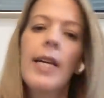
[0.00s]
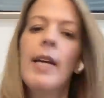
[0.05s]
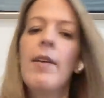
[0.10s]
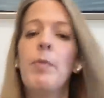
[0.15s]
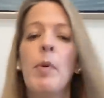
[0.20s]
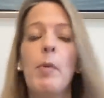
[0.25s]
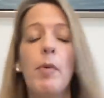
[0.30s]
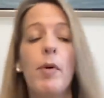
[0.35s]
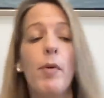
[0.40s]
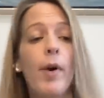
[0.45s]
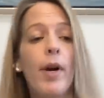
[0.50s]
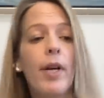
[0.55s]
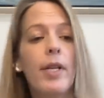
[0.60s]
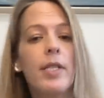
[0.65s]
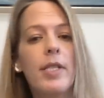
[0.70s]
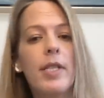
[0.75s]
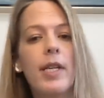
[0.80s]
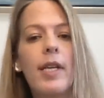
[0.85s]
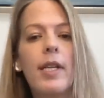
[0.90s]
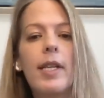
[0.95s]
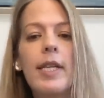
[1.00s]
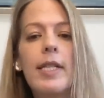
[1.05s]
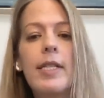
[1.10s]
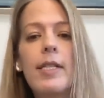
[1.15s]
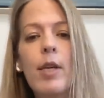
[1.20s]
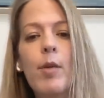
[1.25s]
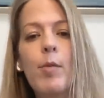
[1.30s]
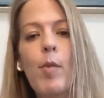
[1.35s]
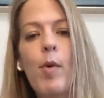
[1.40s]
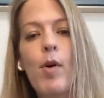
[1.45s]
If people want to
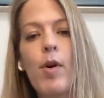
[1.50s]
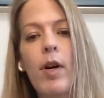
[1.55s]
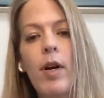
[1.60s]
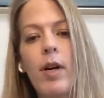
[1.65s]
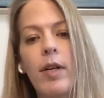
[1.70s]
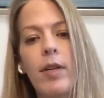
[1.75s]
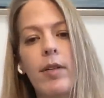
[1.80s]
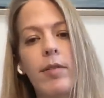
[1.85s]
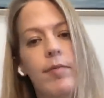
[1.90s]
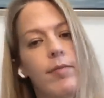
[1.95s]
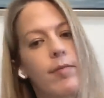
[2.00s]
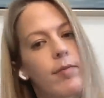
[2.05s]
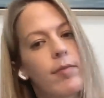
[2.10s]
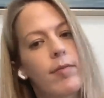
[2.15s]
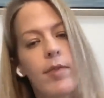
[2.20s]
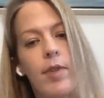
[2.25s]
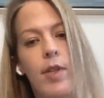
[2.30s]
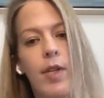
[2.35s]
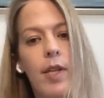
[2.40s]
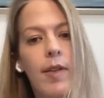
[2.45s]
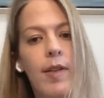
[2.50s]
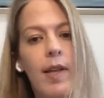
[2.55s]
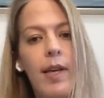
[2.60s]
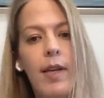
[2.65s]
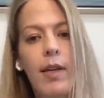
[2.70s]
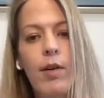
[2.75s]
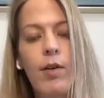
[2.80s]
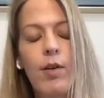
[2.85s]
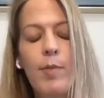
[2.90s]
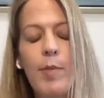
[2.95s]
listen more, they
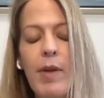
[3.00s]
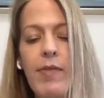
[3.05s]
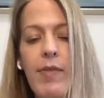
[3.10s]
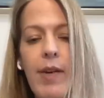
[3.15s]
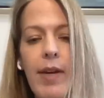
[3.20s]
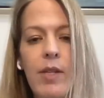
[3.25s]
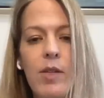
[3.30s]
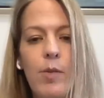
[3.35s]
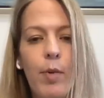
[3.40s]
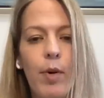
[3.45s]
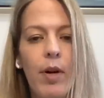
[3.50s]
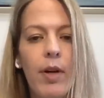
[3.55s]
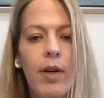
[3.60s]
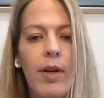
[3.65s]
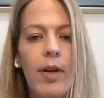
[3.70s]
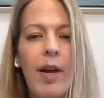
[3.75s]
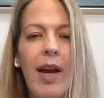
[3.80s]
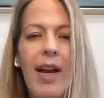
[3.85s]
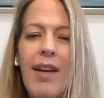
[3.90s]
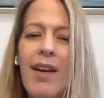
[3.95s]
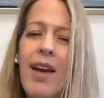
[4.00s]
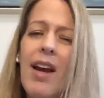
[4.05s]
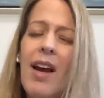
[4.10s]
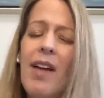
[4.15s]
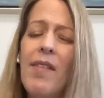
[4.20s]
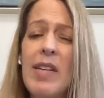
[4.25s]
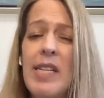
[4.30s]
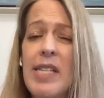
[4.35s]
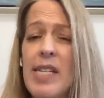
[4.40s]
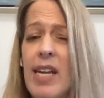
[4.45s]
can go to my Facebook. I
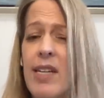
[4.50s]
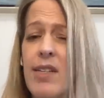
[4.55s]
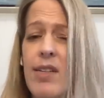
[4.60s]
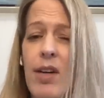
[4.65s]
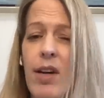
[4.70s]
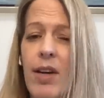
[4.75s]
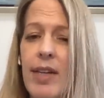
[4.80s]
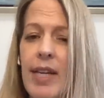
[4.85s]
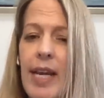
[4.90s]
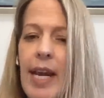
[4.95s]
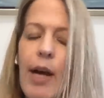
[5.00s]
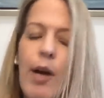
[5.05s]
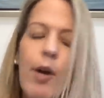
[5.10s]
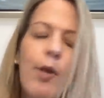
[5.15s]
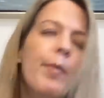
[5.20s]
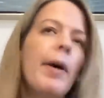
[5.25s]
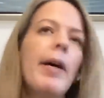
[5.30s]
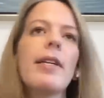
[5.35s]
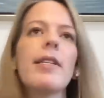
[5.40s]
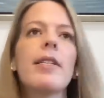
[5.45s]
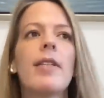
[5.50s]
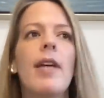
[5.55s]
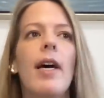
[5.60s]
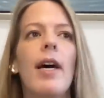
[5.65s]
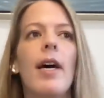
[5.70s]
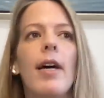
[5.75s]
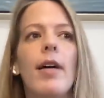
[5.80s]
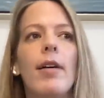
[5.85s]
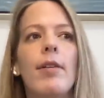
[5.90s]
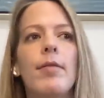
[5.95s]
have a TikTok now, but
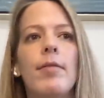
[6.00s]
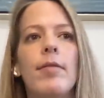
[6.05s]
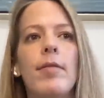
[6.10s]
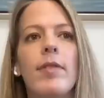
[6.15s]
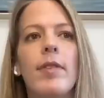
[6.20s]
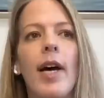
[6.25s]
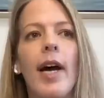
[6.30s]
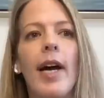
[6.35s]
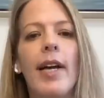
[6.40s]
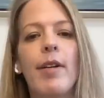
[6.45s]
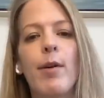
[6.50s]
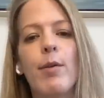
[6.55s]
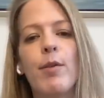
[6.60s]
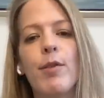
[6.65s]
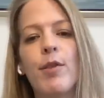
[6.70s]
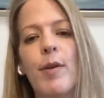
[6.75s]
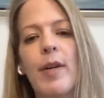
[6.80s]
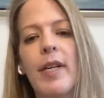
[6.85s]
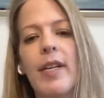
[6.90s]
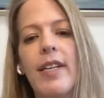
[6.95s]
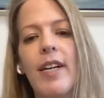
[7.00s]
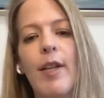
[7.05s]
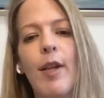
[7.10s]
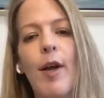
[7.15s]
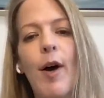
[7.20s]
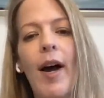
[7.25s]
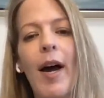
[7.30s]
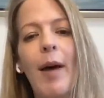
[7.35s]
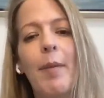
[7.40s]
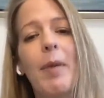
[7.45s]
I don't do it a
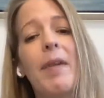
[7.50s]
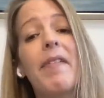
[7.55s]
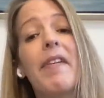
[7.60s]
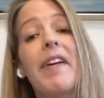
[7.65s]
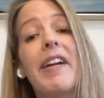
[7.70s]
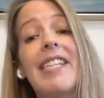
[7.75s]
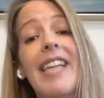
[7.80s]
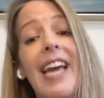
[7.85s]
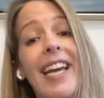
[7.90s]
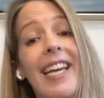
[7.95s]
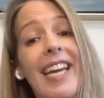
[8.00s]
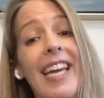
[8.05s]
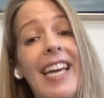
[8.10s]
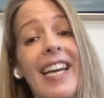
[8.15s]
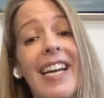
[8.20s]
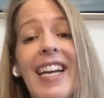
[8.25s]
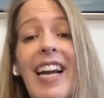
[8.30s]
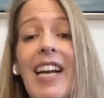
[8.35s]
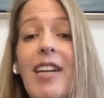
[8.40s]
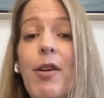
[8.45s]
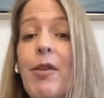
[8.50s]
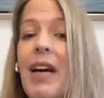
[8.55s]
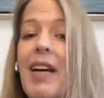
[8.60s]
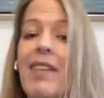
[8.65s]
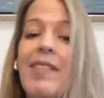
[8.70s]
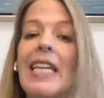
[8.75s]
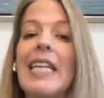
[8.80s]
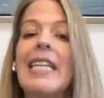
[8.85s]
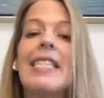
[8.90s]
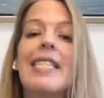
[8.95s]
lot. I'm not very techie, and I don't
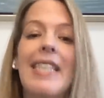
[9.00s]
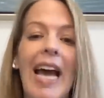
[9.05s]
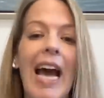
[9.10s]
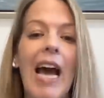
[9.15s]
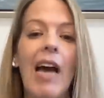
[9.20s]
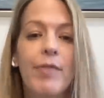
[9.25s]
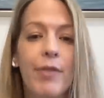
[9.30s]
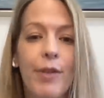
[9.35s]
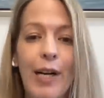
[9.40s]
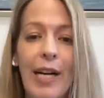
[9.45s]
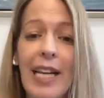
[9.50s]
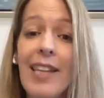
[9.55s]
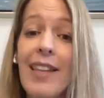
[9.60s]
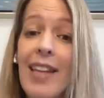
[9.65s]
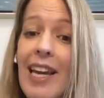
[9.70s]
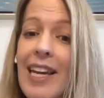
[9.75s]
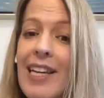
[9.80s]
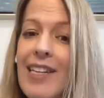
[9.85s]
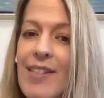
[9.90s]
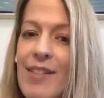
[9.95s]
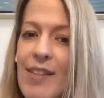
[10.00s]
have any staff or anything,